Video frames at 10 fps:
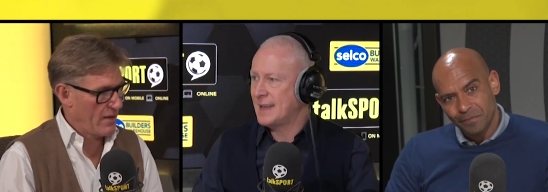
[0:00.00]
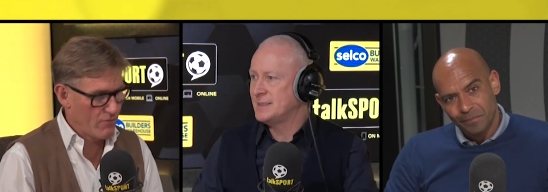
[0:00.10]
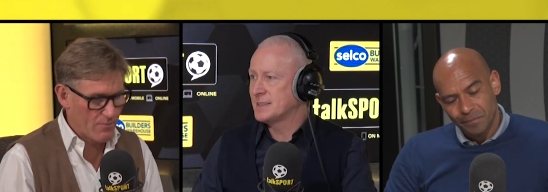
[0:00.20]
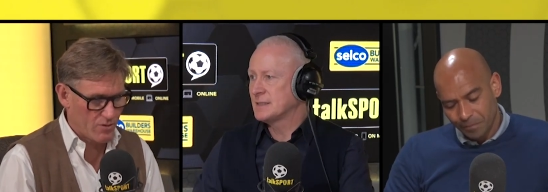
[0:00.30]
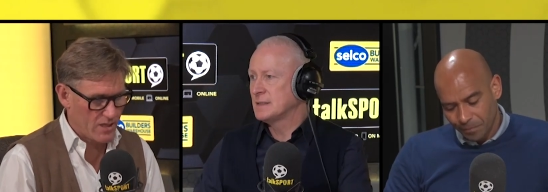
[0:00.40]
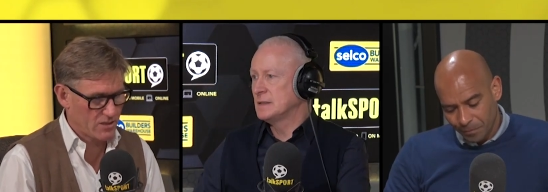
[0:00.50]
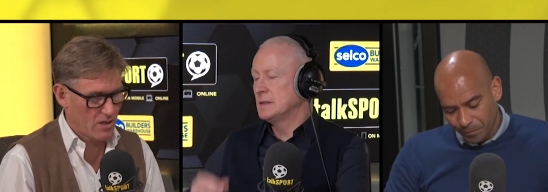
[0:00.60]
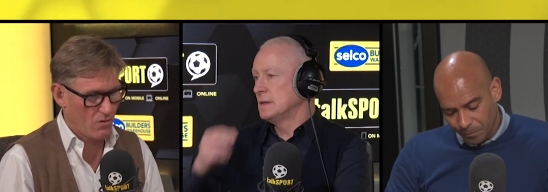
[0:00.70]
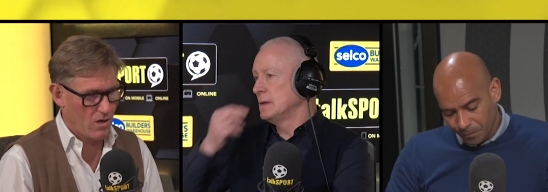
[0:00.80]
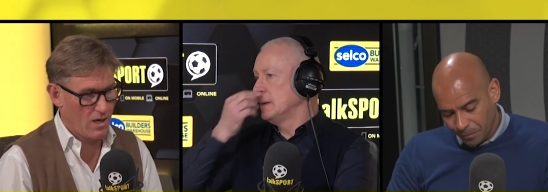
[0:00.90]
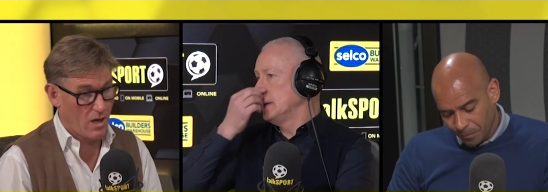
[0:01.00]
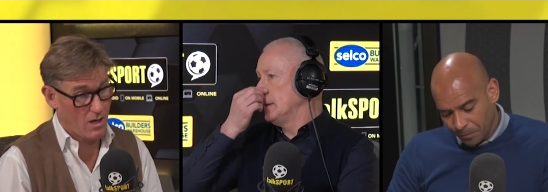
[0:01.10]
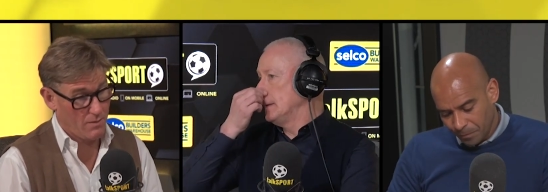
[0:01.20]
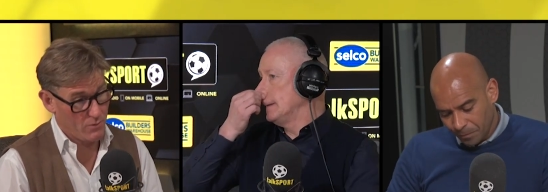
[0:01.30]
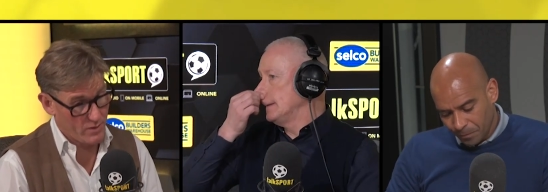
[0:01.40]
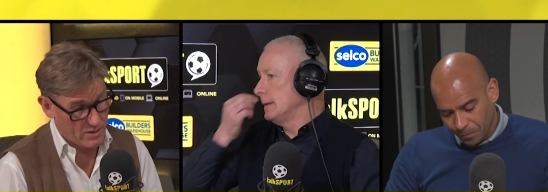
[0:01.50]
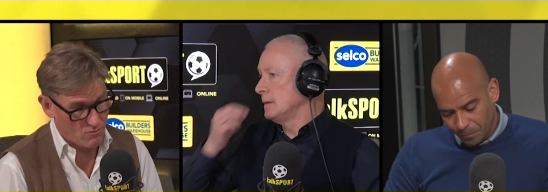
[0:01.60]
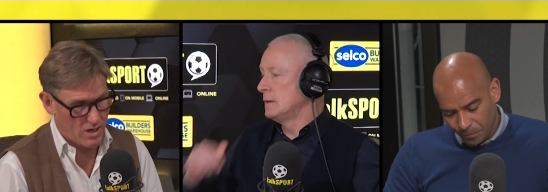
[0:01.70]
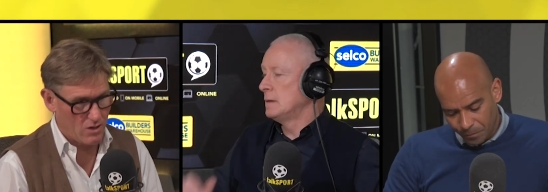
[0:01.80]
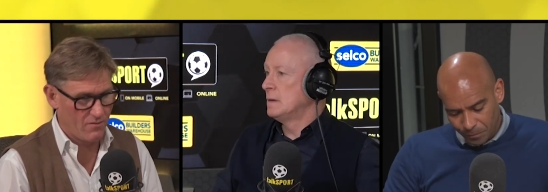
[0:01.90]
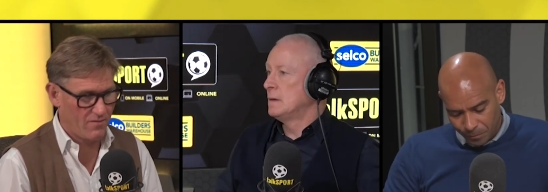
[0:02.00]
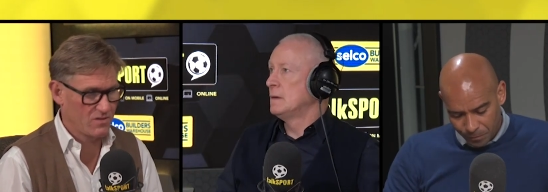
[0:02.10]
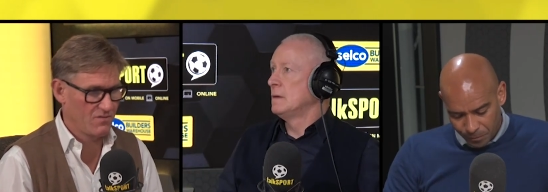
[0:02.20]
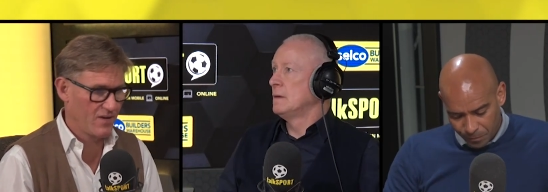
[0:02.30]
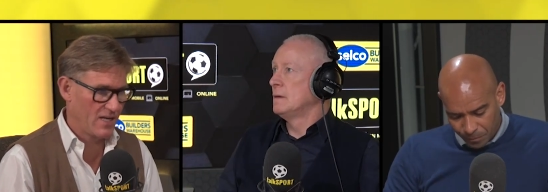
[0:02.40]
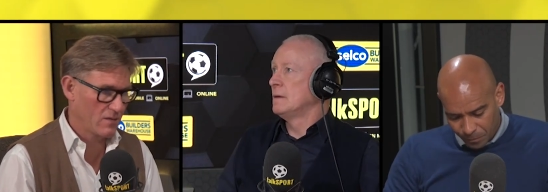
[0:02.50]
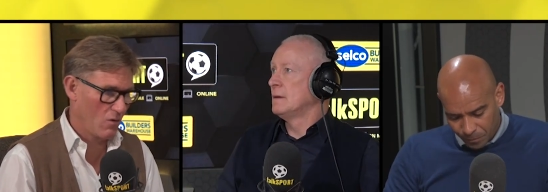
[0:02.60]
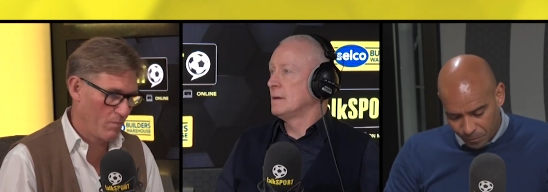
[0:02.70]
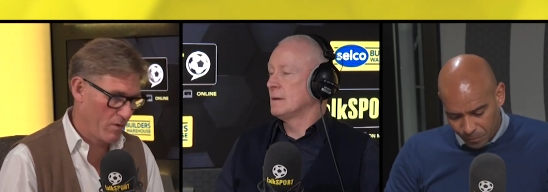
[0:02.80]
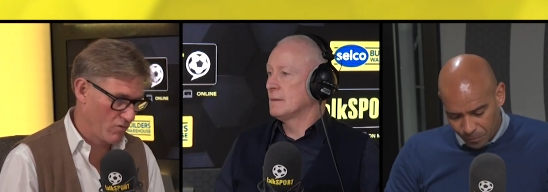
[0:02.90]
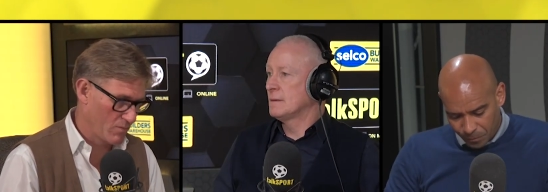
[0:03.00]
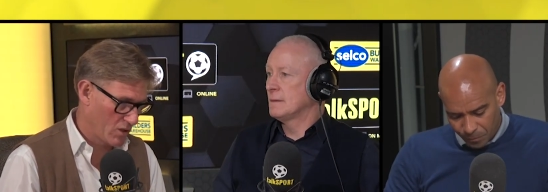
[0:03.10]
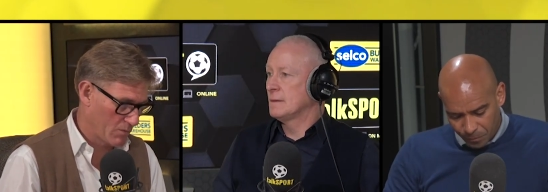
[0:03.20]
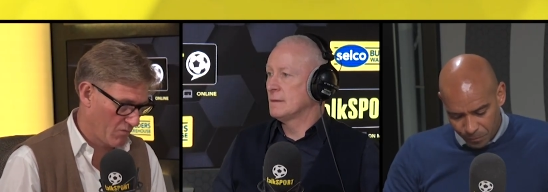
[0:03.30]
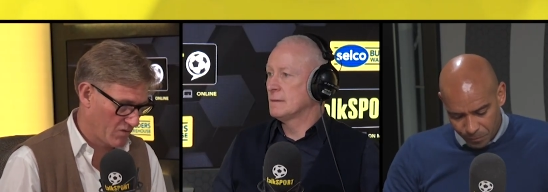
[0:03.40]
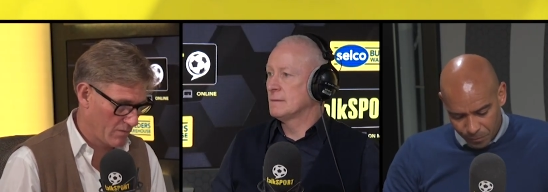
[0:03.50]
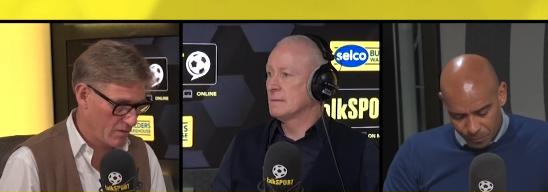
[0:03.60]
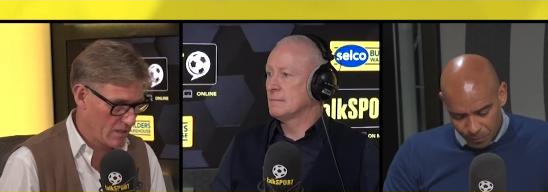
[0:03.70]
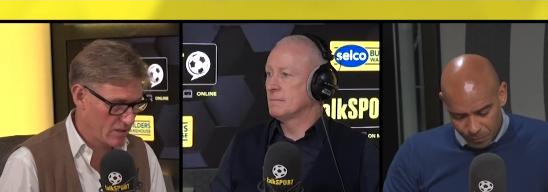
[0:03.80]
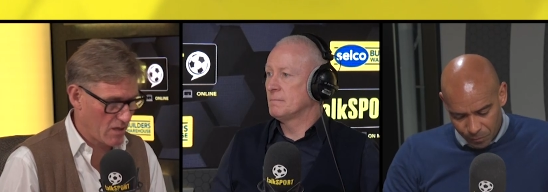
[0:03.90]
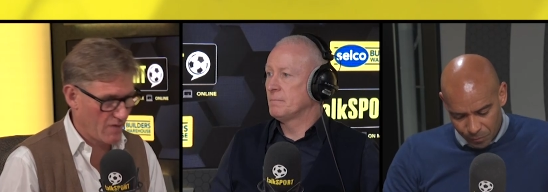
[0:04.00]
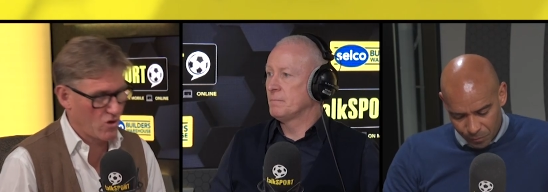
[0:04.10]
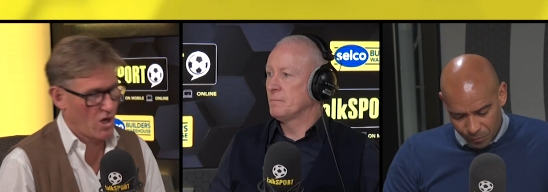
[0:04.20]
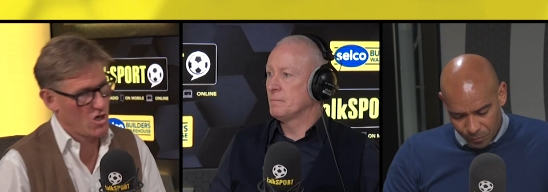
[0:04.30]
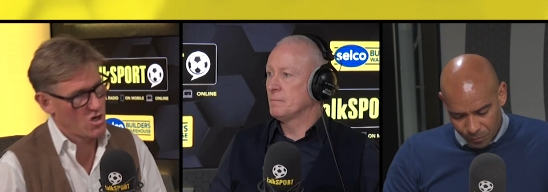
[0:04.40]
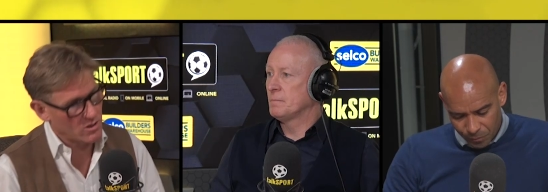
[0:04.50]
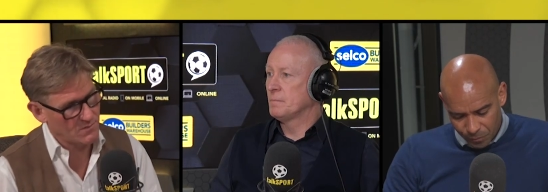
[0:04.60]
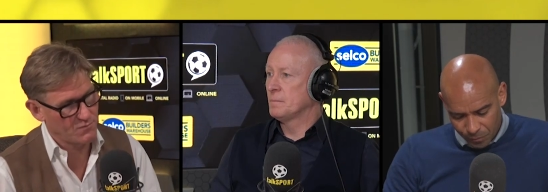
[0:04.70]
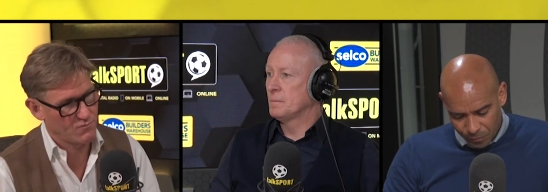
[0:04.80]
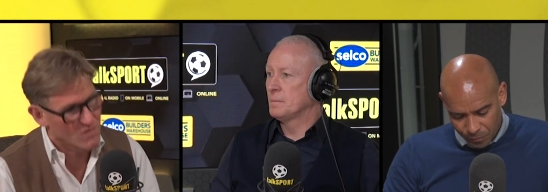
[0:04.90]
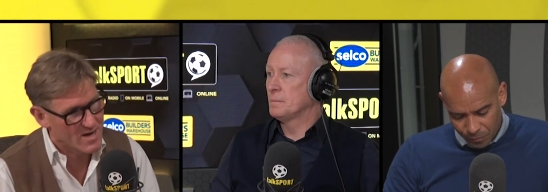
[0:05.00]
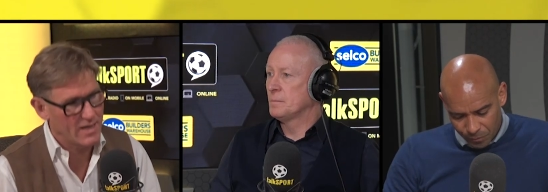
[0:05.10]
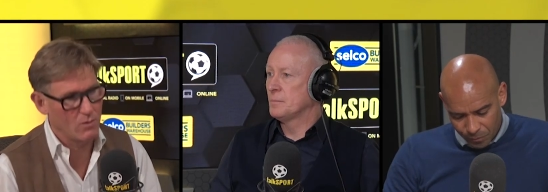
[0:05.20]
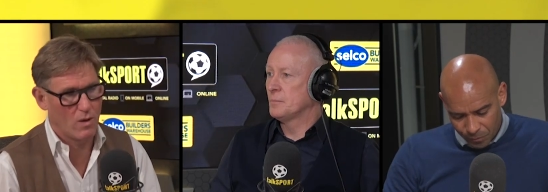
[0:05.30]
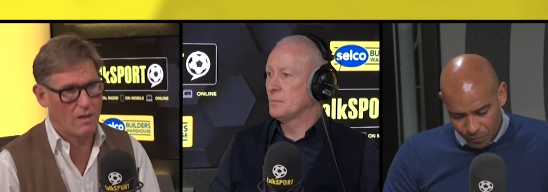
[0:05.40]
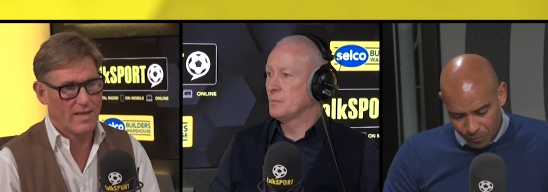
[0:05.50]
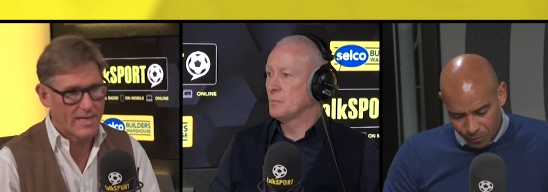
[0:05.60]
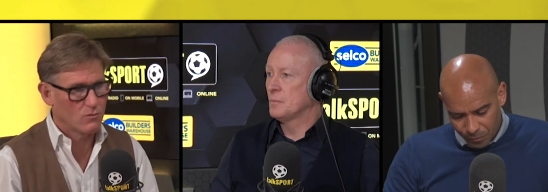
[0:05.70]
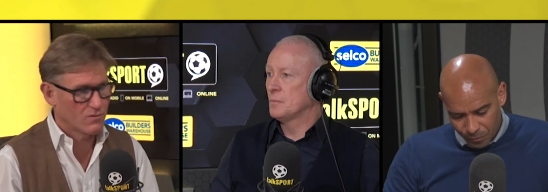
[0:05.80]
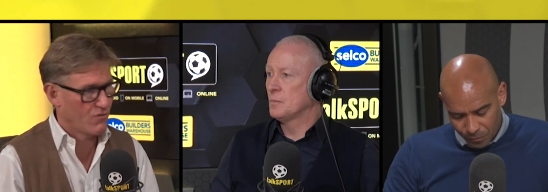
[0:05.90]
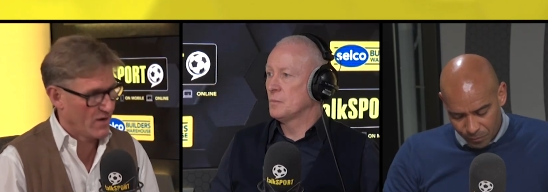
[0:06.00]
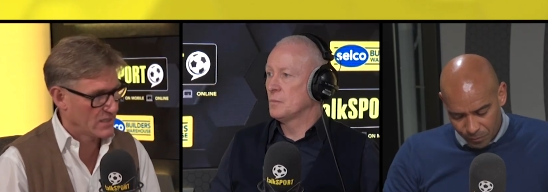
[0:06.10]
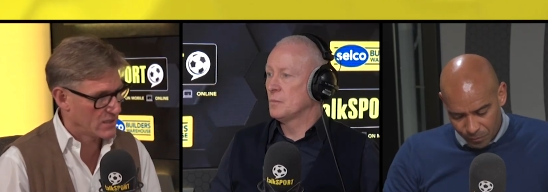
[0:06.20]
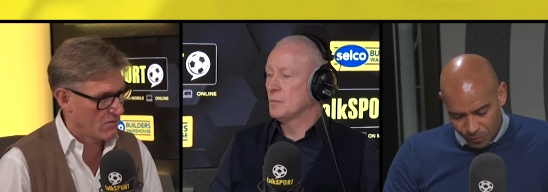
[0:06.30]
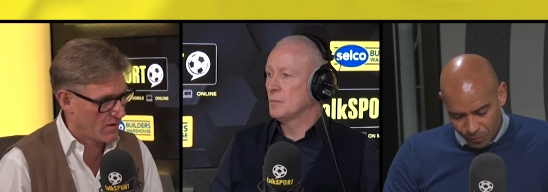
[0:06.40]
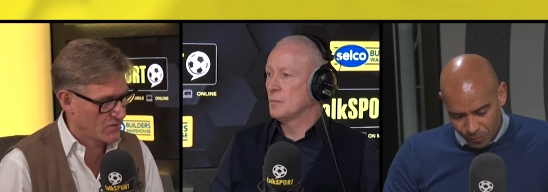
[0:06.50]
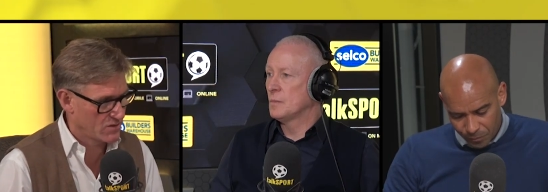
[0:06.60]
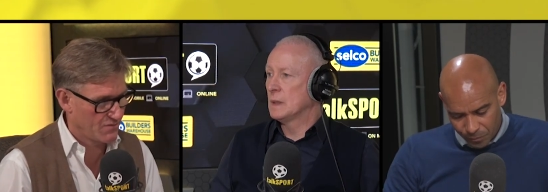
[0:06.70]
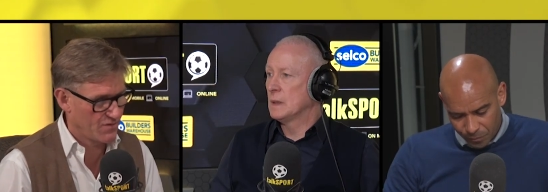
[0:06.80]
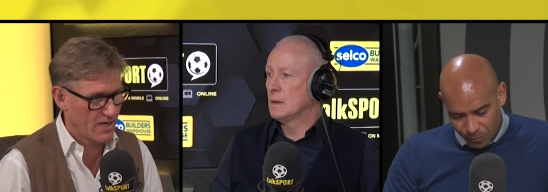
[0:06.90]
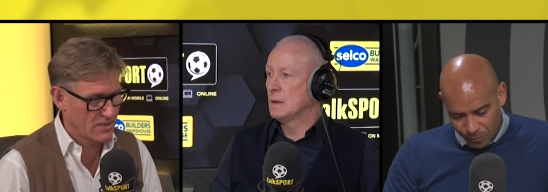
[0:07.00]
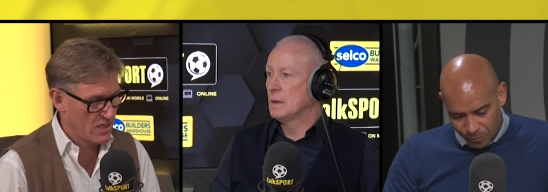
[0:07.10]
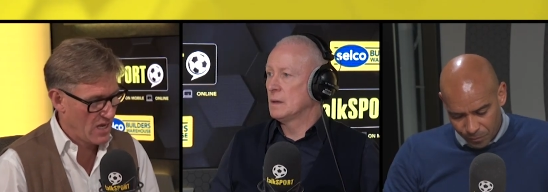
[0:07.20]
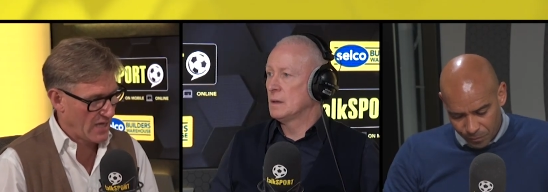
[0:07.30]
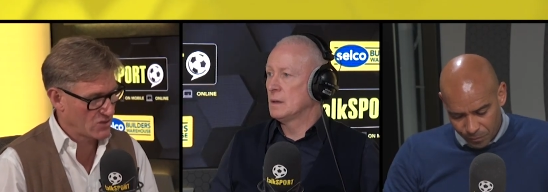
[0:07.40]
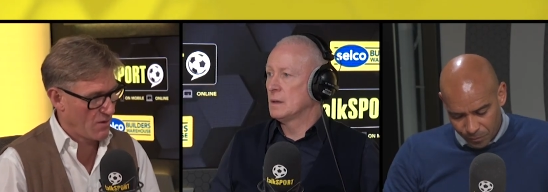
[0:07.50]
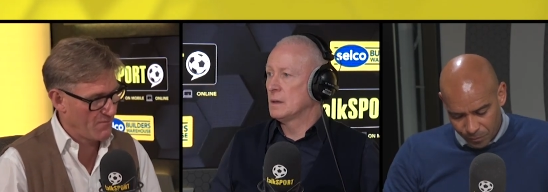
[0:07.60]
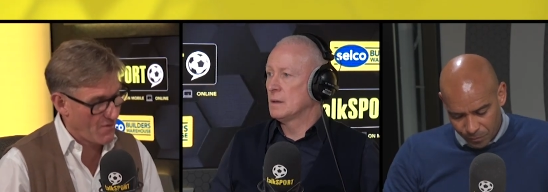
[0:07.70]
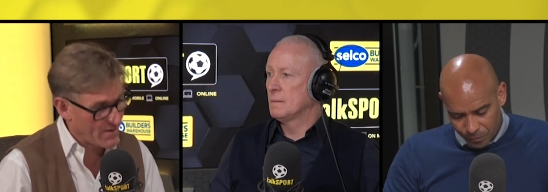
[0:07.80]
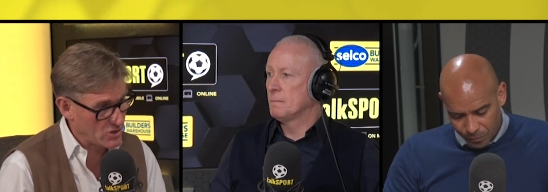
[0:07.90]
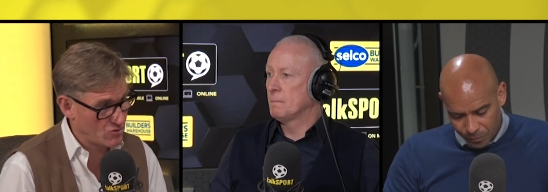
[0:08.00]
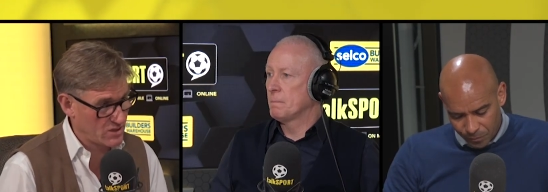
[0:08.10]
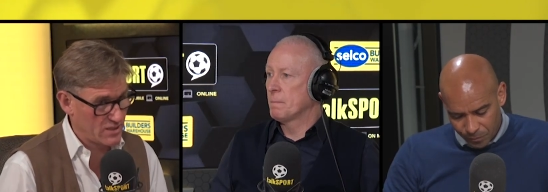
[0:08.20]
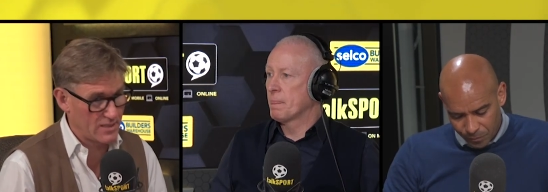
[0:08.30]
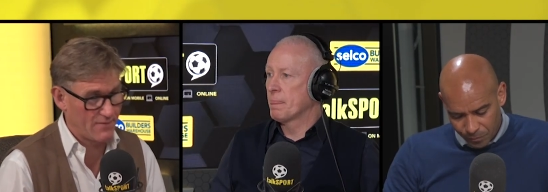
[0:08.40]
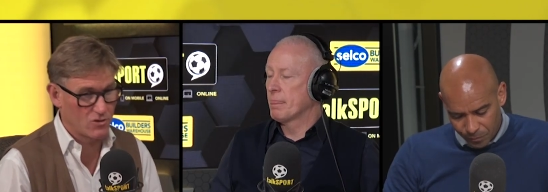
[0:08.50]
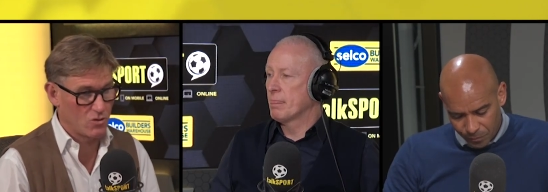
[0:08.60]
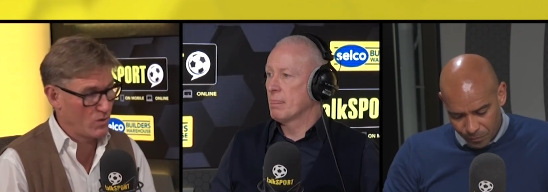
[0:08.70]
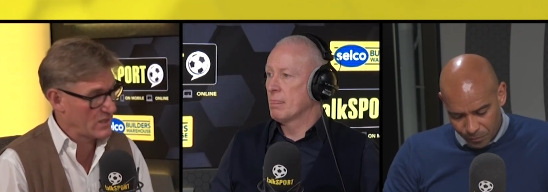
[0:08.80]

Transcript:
Speaker 1: end. They reap what they sow. I like Bill Kenwright. A lot of Everton fans hold Bill responsible for some of this. I've got a lot of really well-heeled friends that are Everton fans, so I'm very interested in Everton,